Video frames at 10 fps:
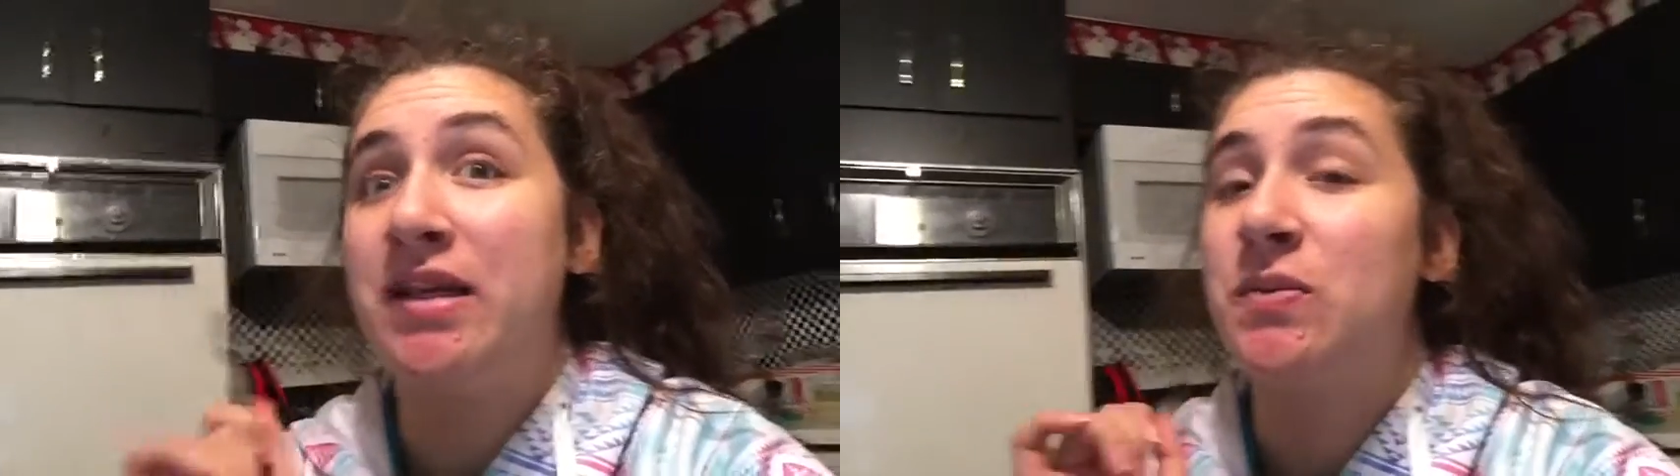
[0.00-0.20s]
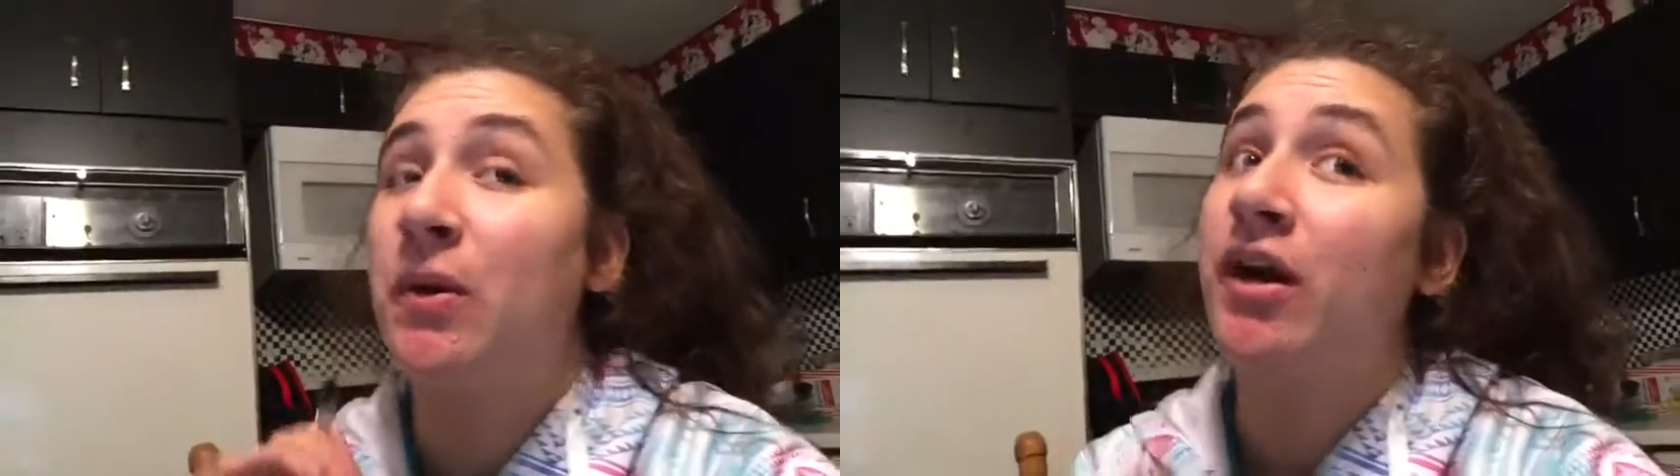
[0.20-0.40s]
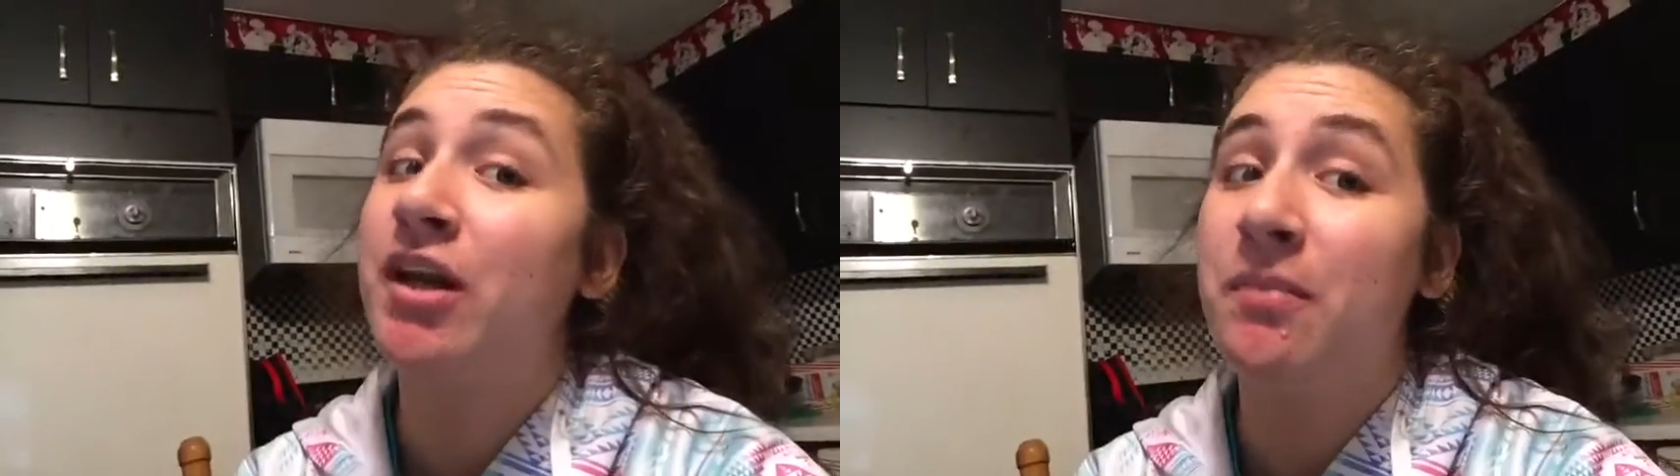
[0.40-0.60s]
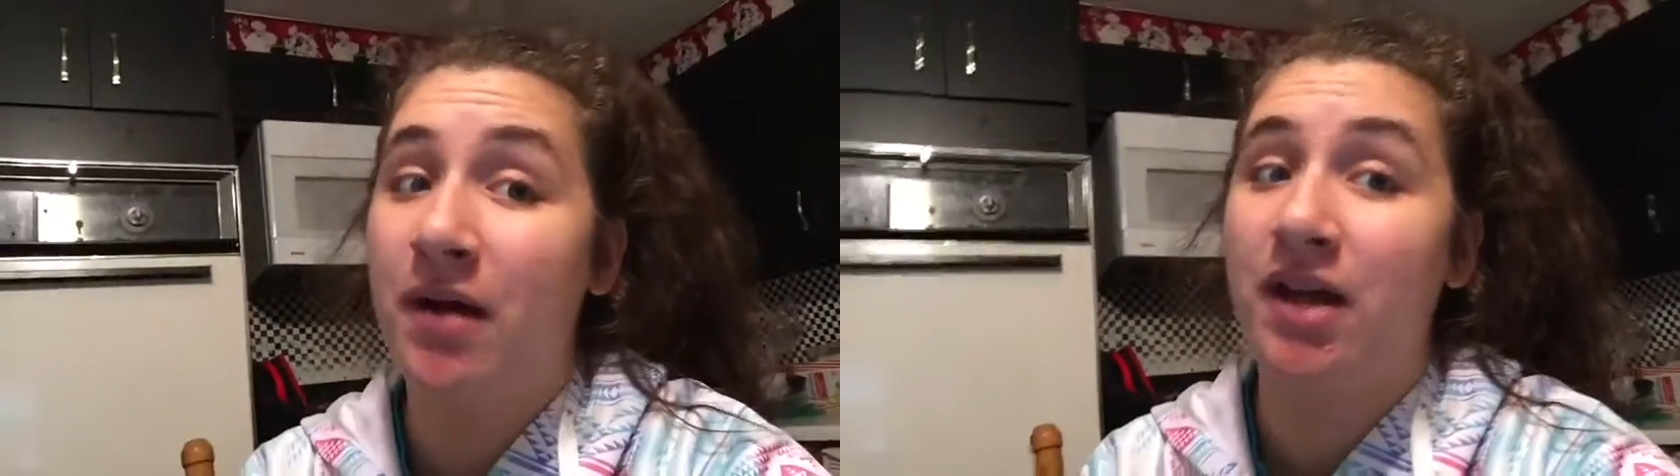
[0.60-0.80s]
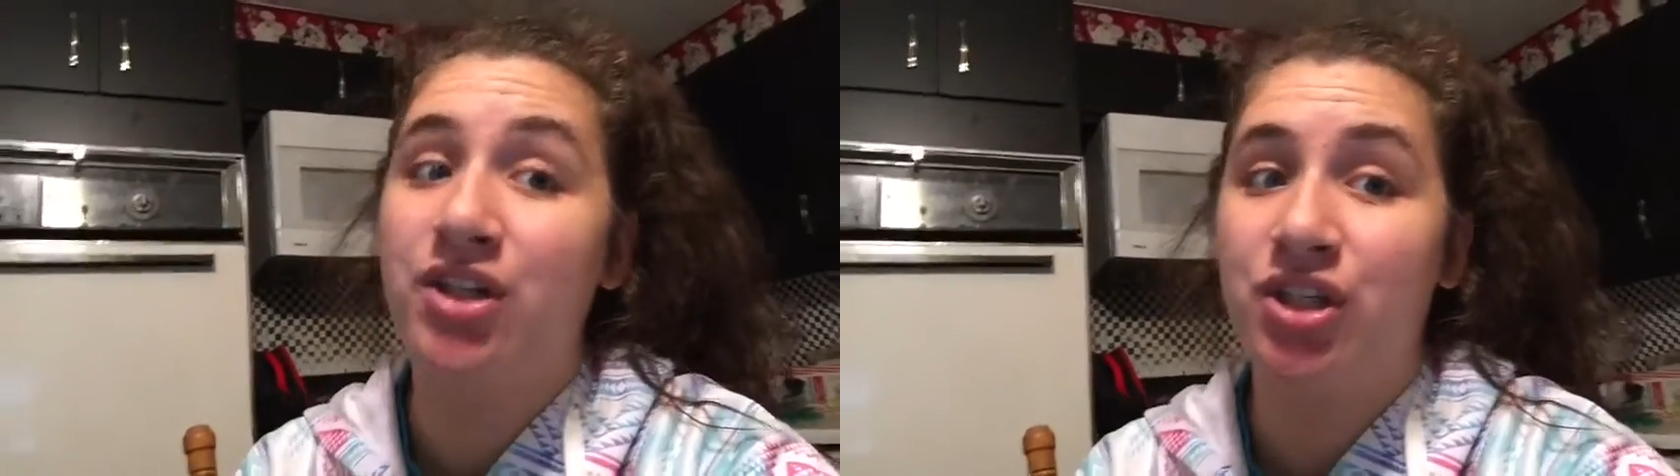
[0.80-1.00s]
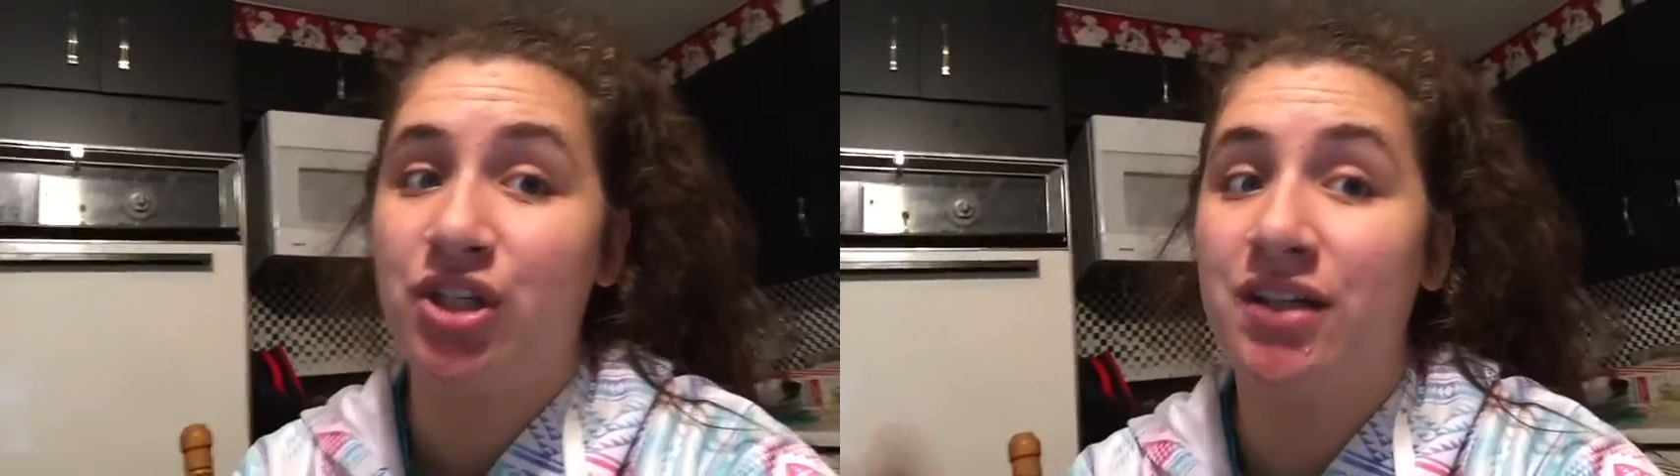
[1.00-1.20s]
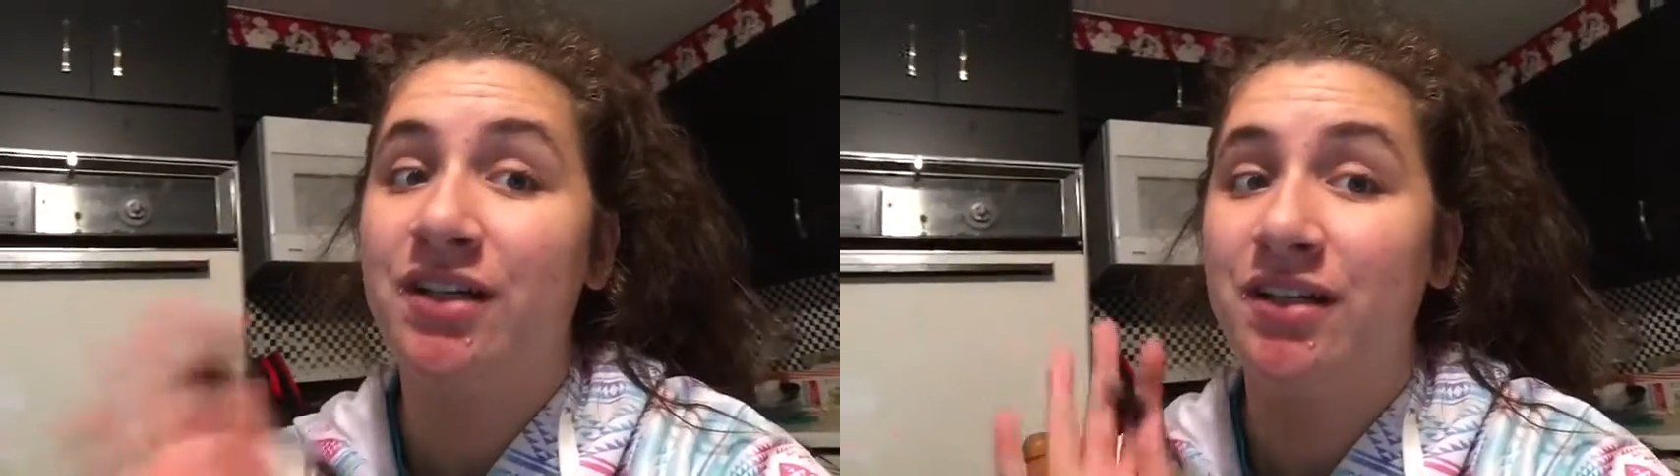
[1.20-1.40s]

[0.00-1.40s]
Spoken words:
is pretty much